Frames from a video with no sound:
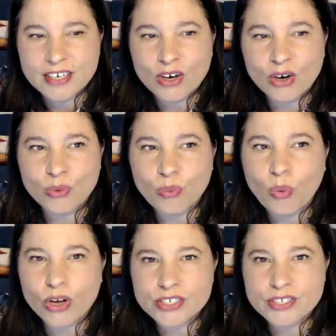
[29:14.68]
on
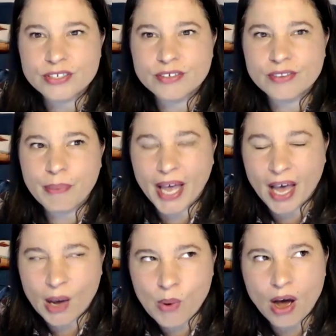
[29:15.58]
what the
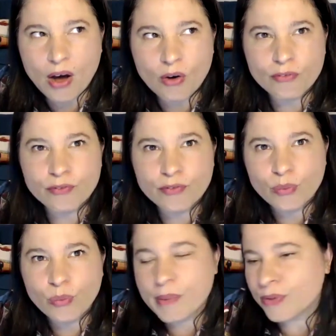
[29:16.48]
power of
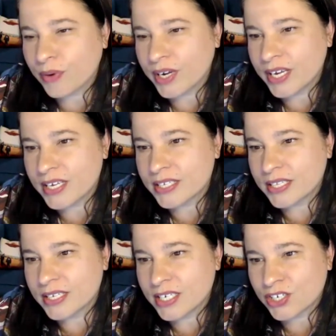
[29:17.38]
Web3 is in
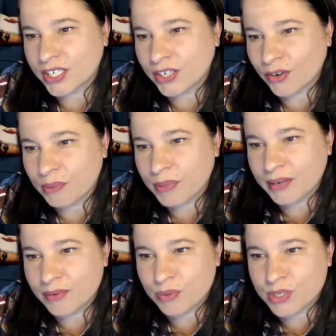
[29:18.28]
the digital economy
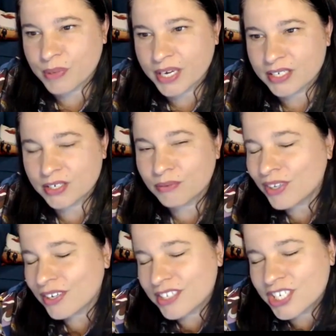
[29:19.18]
with respect to
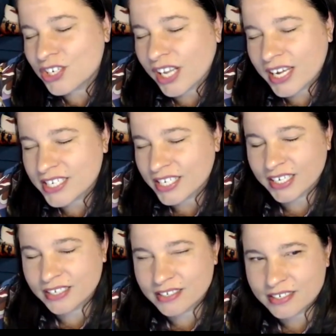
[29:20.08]
digital ID
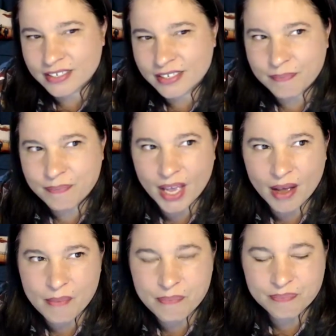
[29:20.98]
and
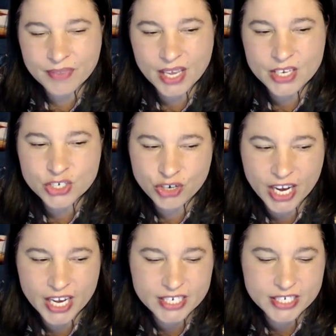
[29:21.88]

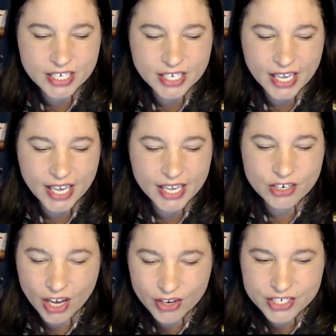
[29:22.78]
trade and
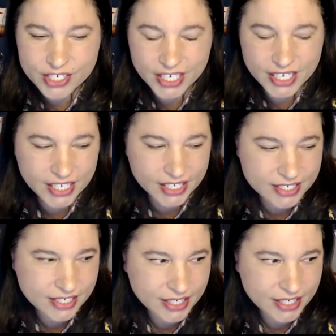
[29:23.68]
IoT. And